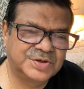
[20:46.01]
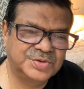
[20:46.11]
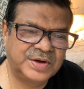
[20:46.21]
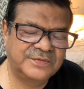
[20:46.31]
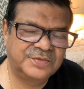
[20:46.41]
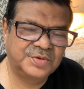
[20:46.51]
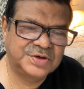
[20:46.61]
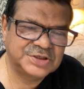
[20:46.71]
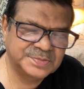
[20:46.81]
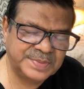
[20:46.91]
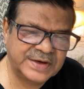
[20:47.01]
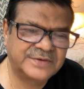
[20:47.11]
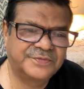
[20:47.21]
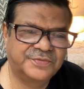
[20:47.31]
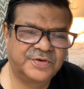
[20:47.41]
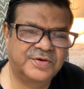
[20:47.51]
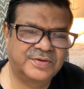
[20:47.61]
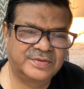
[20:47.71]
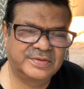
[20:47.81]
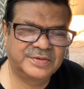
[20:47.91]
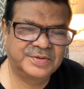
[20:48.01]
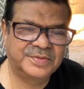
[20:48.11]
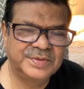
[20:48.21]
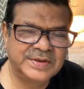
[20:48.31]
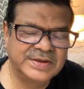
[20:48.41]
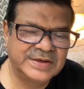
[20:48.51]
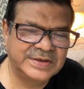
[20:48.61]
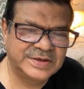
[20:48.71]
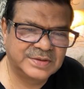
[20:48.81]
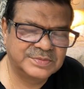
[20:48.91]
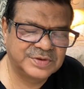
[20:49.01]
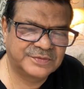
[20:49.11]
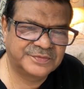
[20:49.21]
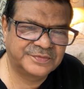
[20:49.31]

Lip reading: you have no respect for, in terms of